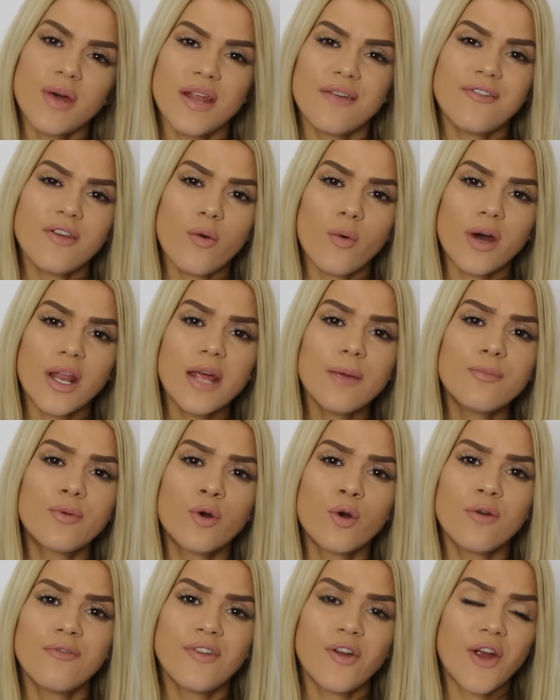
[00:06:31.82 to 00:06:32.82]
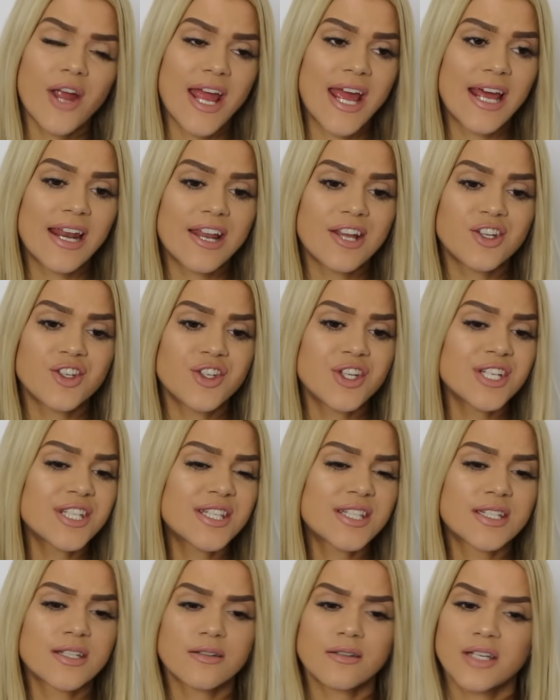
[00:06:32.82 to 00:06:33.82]
But if you want to improve your English,
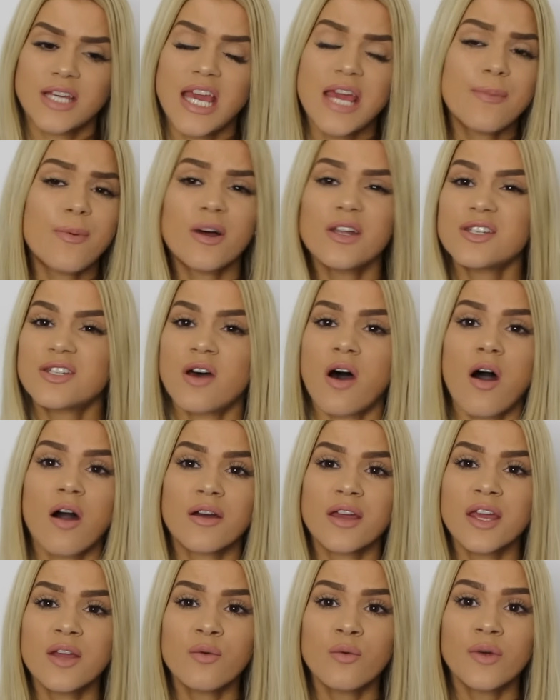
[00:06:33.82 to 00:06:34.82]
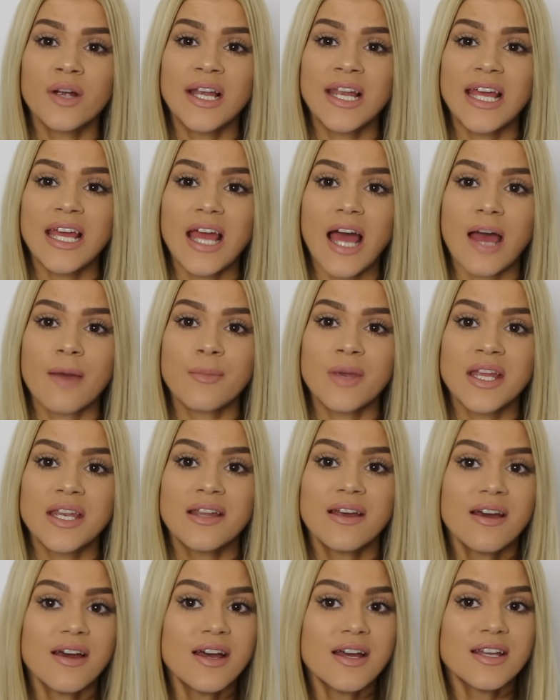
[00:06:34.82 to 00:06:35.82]
just keep on talking, really. I
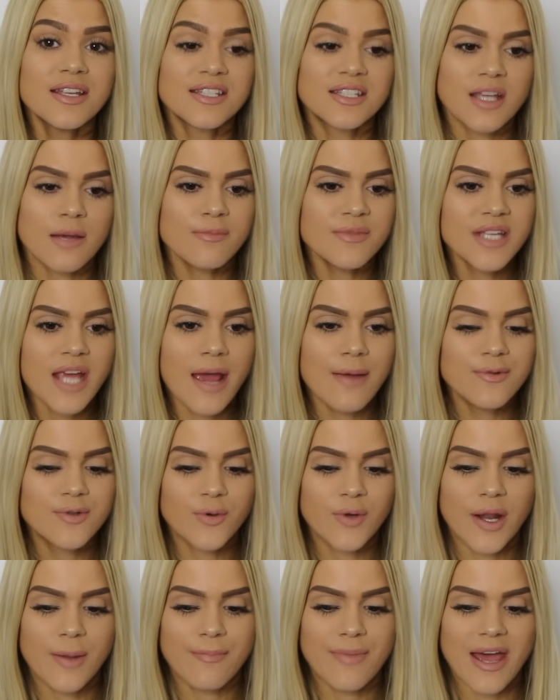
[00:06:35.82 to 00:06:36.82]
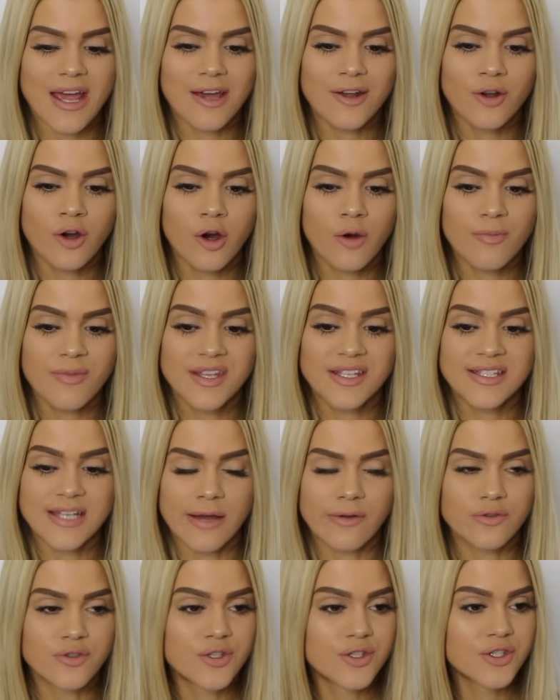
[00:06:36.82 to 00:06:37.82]
mean, sometimes when I'm back at home, this
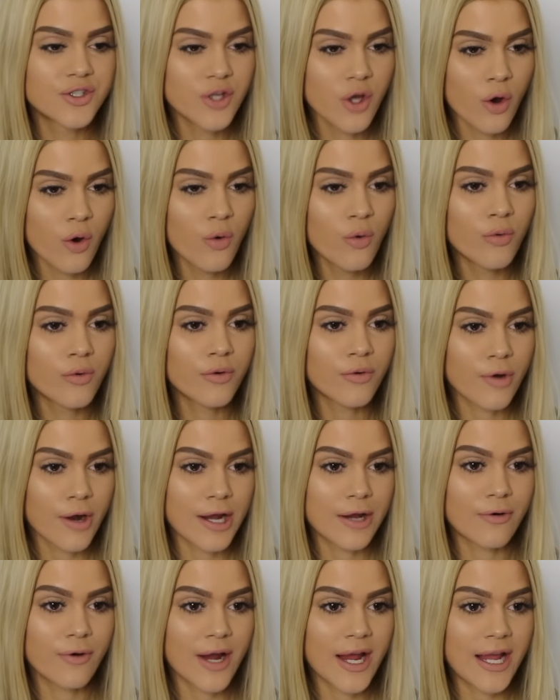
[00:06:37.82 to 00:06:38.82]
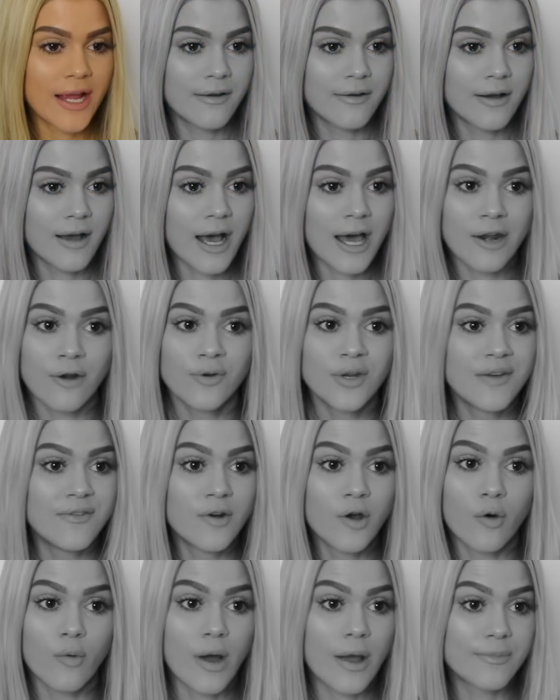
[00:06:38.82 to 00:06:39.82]
sounds so cray cray. I don't even
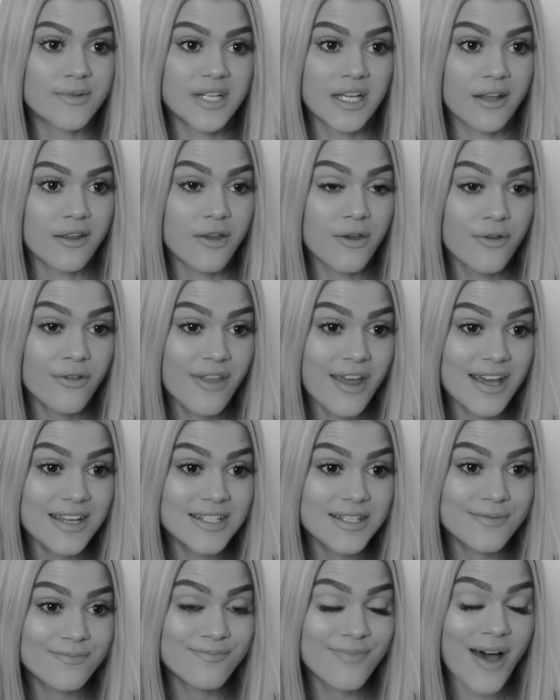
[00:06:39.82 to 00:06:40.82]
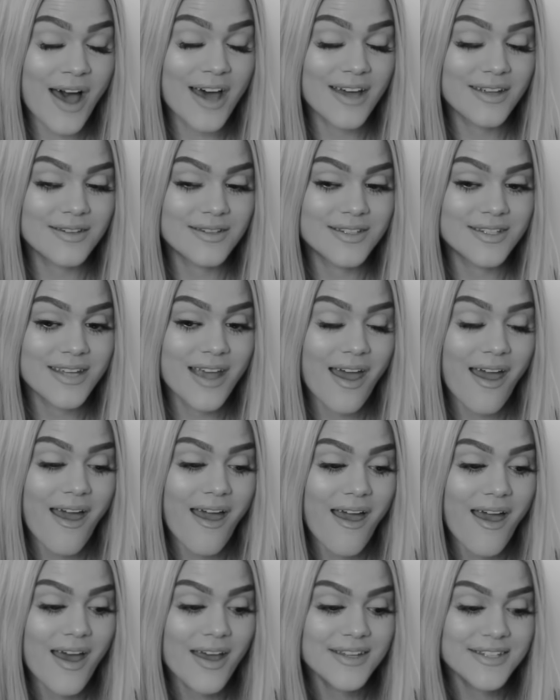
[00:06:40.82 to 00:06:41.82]
know why I'm telling you this, but
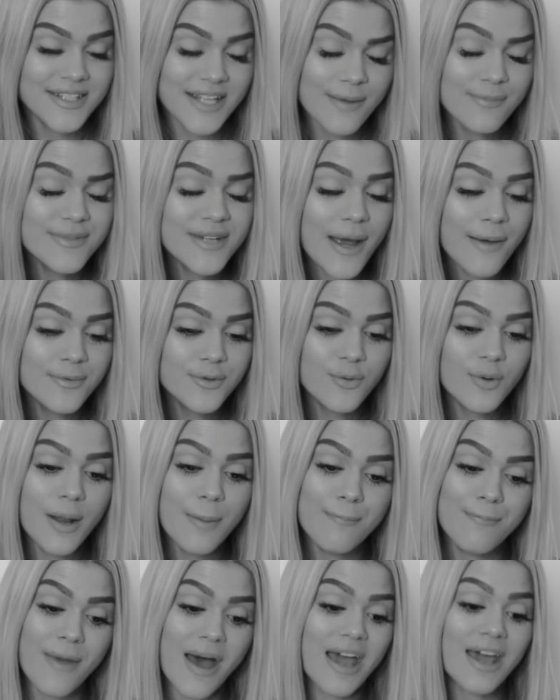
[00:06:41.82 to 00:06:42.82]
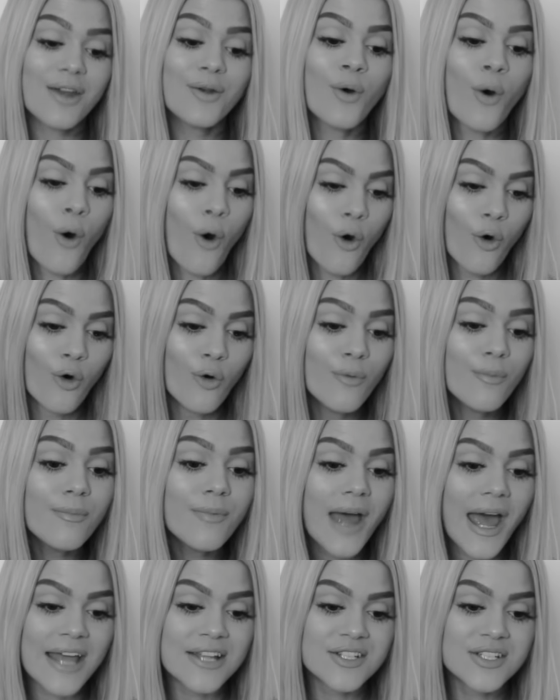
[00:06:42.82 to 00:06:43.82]
sometimes when I'm back at
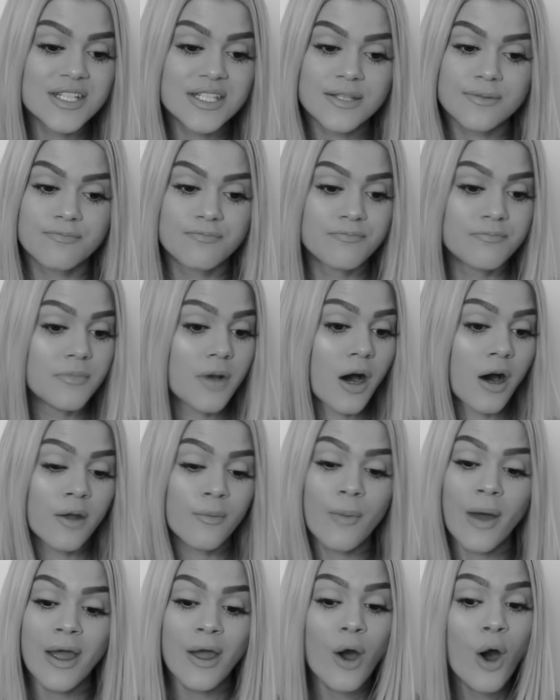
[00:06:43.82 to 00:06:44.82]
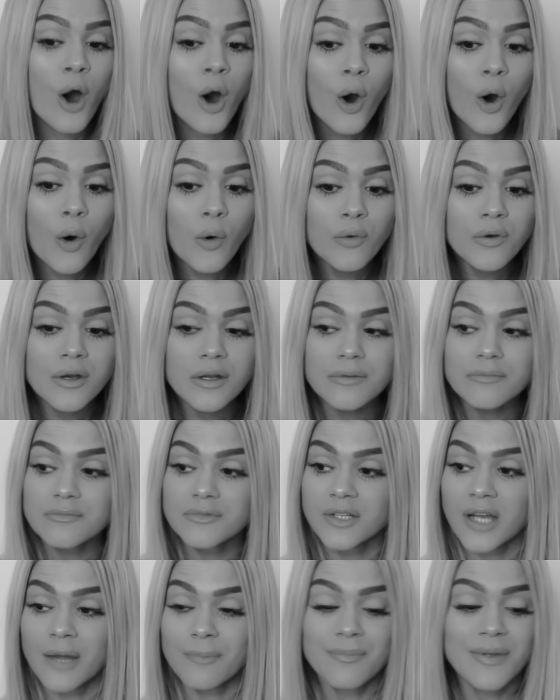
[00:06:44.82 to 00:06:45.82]
home and just on my own,
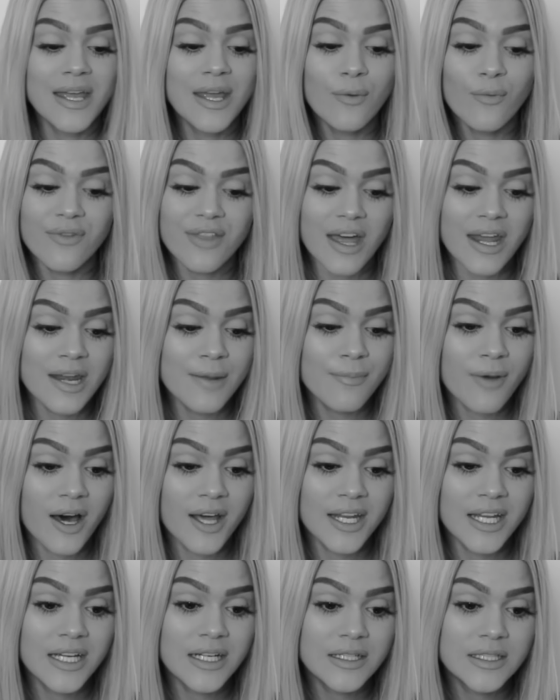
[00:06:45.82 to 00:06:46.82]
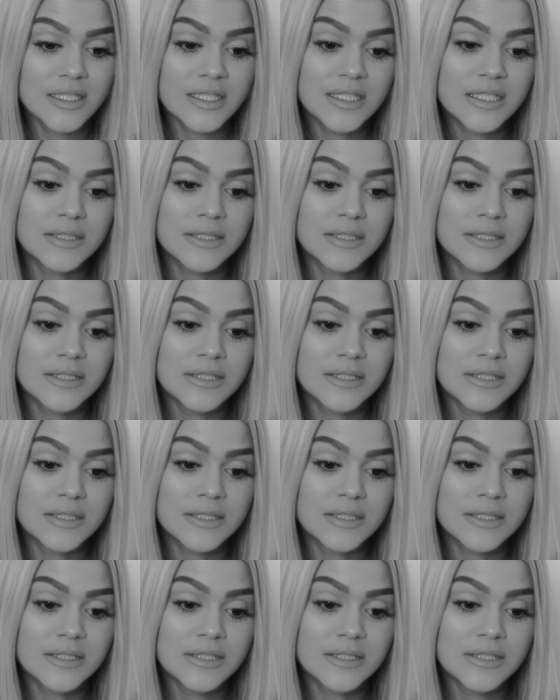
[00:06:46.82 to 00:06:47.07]
not being with anybody,